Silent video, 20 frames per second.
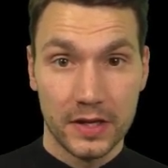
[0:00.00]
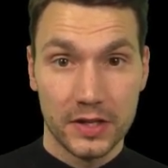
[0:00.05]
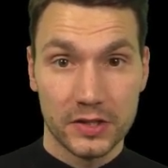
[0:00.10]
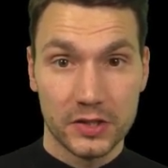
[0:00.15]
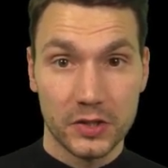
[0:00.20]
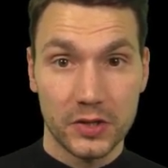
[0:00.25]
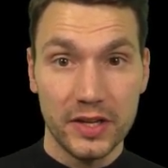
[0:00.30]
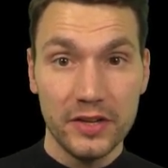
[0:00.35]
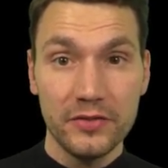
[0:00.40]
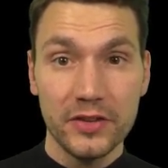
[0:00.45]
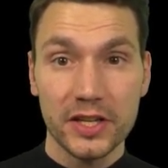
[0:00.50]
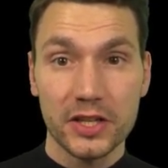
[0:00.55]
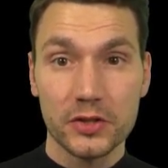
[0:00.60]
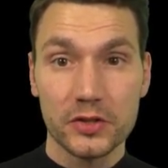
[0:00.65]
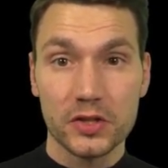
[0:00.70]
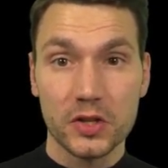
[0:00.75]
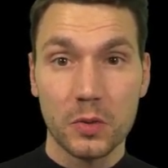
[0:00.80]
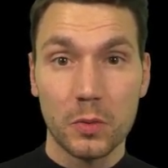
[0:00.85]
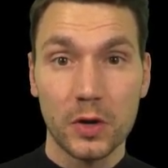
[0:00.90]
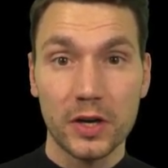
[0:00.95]
So if I
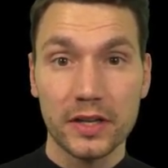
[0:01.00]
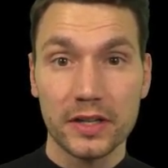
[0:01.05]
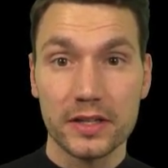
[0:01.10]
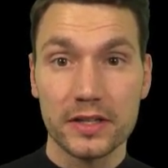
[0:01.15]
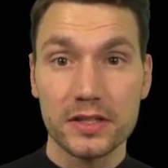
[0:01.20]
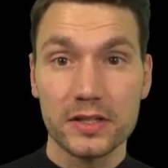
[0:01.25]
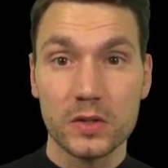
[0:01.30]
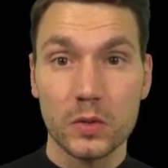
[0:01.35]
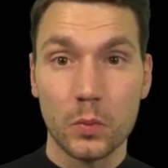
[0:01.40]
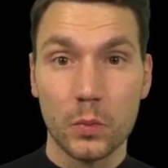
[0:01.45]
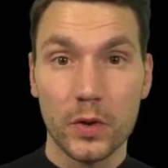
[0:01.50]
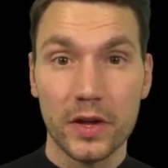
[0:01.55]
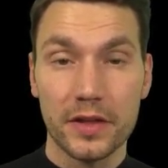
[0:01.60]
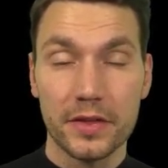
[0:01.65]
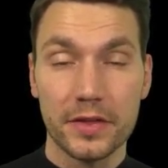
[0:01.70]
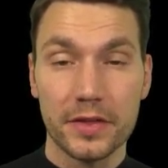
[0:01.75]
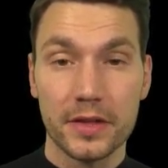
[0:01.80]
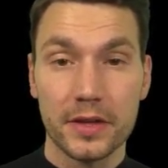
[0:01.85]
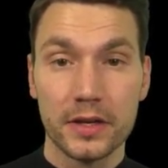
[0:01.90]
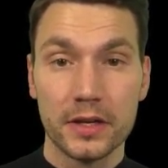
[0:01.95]
use Quarkus
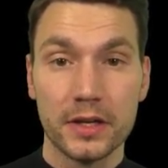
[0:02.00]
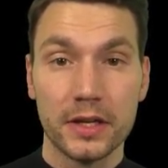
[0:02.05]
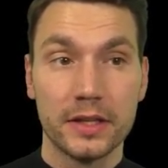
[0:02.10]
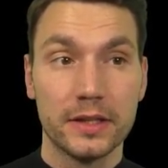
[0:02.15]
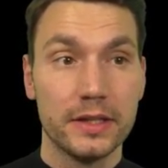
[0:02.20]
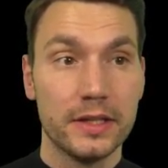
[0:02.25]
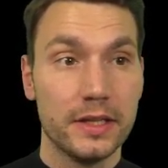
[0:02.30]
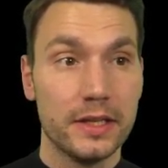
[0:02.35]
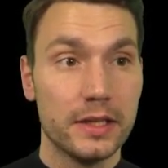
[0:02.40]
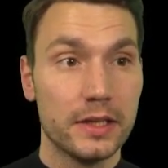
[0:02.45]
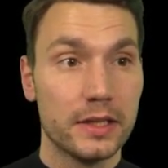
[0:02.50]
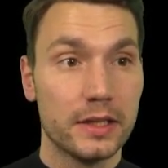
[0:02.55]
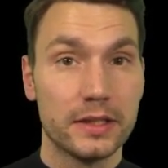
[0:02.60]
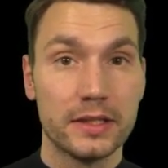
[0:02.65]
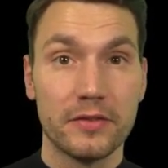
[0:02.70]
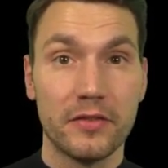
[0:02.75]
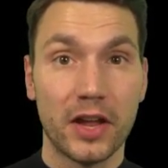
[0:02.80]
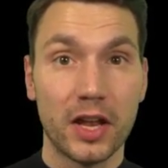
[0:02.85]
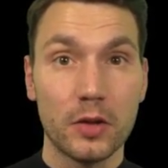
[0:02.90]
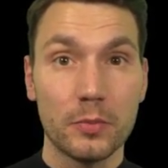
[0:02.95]
with the
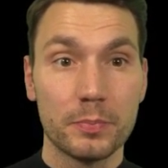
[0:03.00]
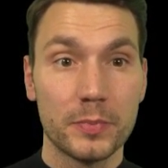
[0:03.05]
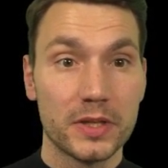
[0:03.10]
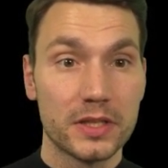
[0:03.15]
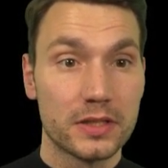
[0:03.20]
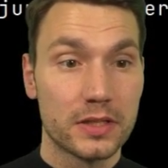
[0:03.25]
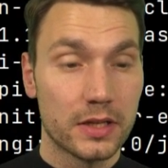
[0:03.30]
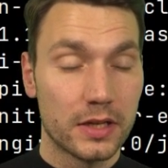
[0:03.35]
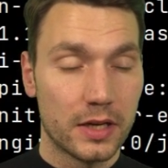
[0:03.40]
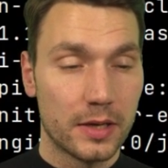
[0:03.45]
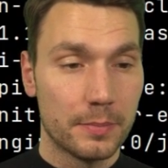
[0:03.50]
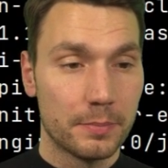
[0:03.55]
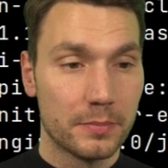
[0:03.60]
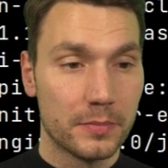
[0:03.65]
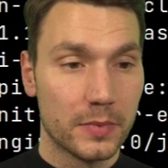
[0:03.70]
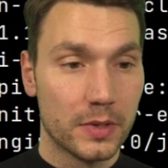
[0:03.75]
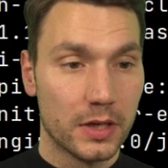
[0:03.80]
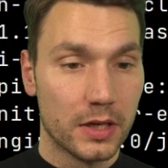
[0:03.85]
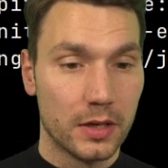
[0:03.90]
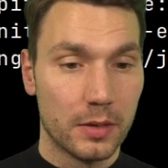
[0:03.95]
development
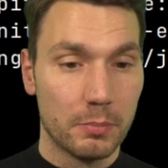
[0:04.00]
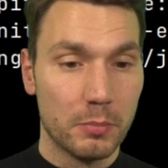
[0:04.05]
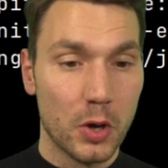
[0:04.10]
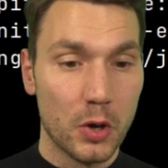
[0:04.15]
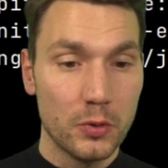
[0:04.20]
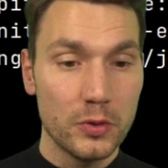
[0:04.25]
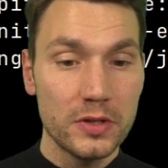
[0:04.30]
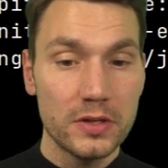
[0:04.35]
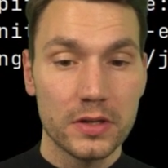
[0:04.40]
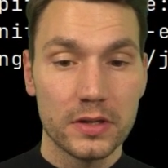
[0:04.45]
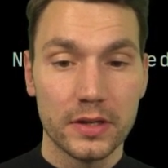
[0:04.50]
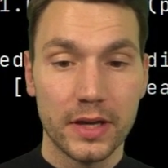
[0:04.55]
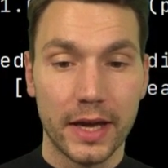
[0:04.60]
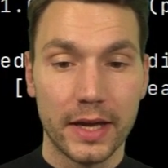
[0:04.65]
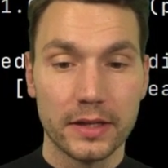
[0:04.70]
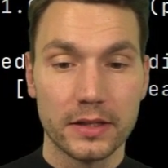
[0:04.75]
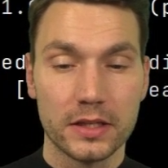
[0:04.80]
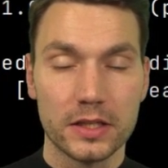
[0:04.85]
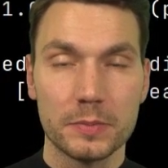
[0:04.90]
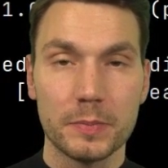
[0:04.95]
um, uh, mode
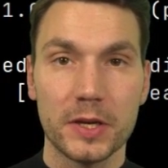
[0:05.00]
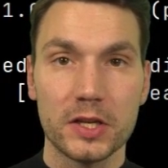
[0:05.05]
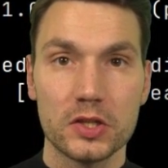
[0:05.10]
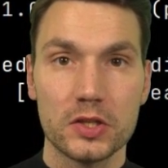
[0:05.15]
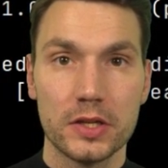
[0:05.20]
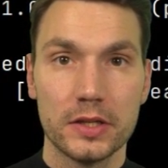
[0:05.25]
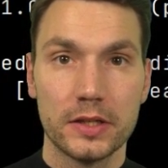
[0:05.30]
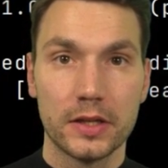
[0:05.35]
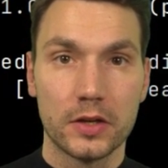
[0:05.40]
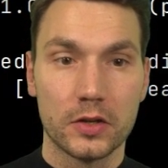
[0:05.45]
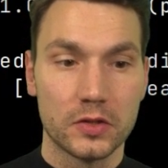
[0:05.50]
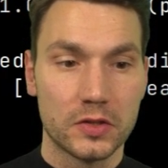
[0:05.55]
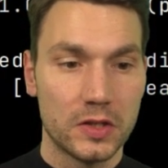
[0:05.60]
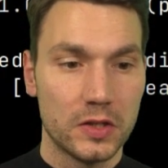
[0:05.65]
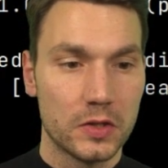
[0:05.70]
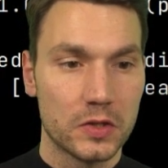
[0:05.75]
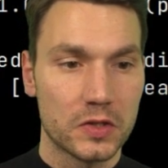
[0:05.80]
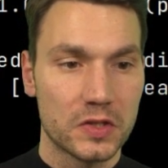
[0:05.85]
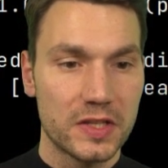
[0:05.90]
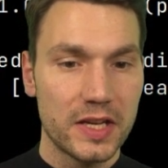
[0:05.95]
and especially the
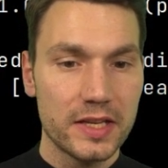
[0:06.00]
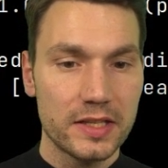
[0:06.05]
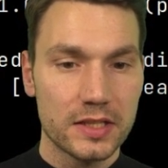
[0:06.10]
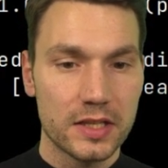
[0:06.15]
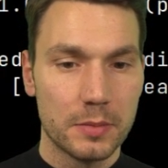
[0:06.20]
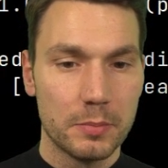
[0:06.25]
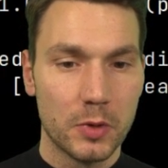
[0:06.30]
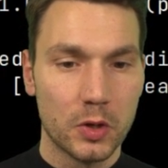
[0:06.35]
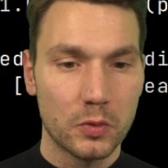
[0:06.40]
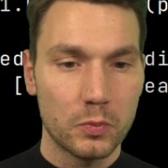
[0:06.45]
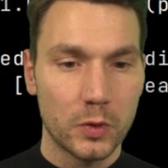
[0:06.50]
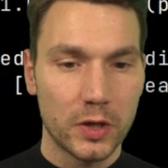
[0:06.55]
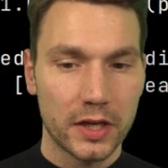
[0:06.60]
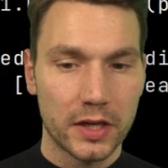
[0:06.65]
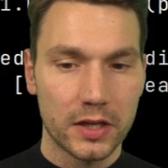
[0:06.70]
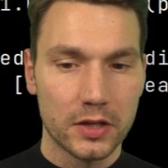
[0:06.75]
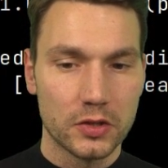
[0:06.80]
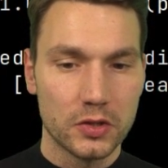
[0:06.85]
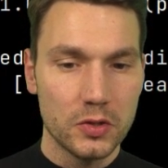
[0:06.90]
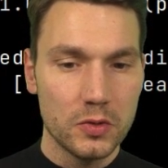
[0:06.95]
continuous testing mode, what I
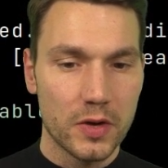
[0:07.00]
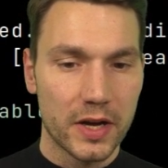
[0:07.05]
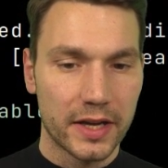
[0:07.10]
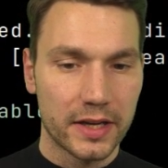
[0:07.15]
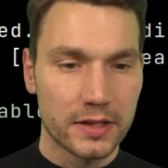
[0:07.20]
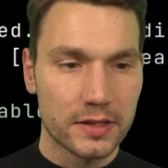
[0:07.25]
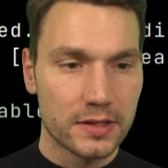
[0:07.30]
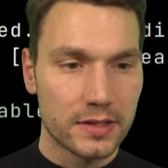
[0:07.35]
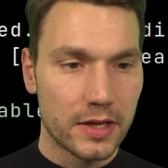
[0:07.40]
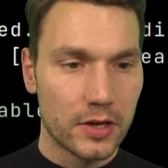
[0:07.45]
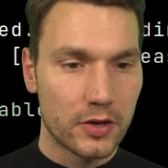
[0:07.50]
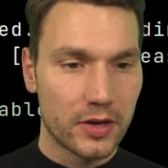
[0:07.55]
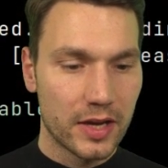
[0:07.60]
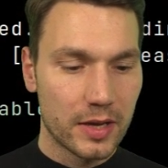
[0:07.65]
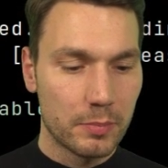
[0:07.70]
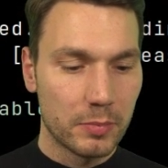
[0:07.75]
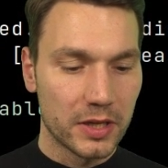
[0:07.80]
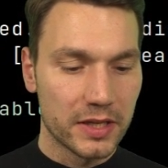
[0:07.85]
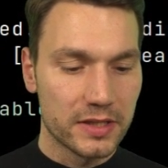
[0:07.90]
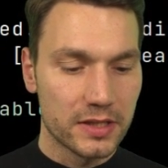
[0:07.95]
can do, I can say,
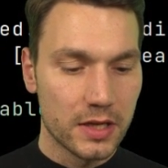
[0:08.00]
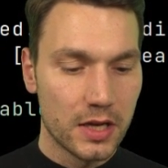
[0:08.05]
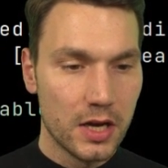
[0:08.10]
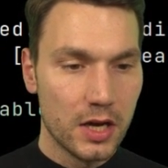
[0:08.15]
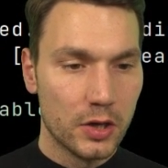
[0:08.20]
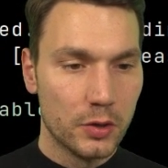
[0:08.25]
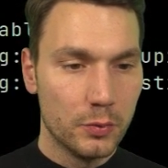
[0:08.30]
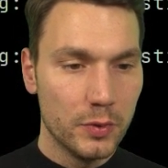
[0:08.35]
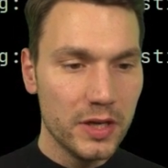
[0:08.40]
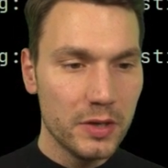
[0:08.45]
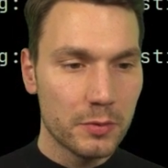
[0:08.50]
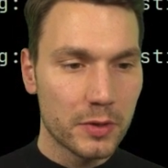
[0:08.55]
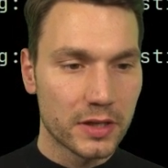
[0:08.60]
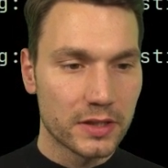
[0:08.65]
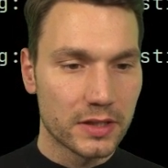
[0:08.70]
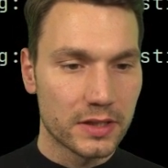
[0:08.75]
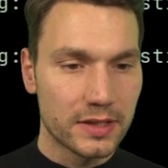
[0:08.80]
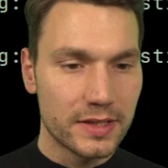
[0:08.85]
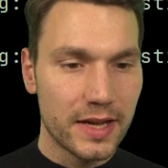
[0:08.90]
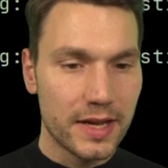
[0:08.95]
okay, please
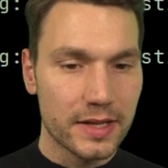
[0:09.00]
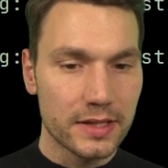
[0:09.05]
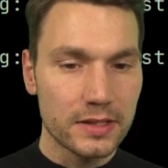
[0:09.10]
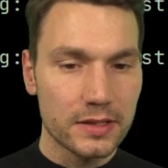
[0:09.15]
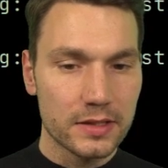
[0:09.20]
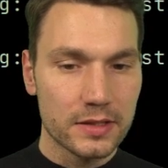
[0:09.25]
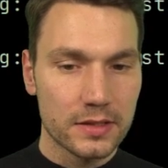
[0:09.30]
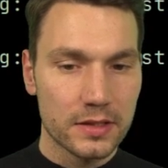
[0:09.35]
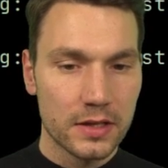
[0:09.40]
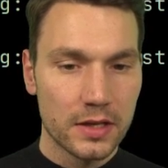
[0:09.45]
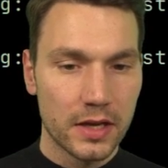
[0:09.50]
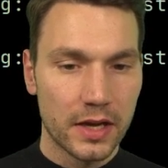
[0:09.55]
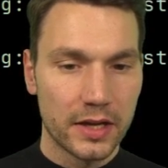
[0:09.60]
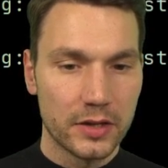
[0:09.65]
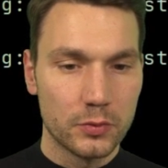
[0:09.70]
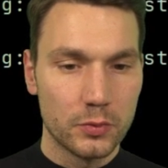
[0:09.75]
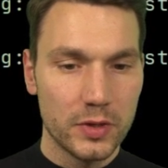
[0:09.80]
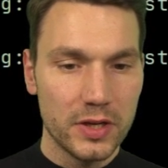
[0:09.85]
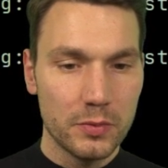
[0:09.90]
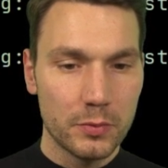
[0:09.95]
rerun the tests
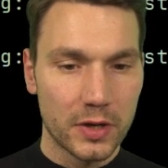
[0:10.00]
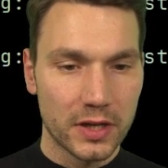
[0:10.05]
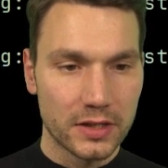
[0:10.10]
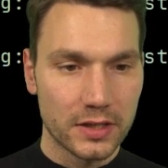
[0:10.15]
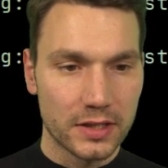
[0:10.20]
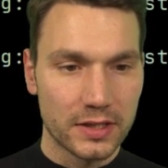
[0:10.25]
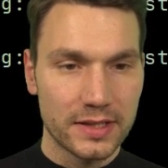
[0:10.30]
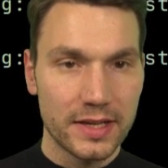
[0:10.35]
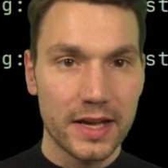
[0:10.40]
and rerun the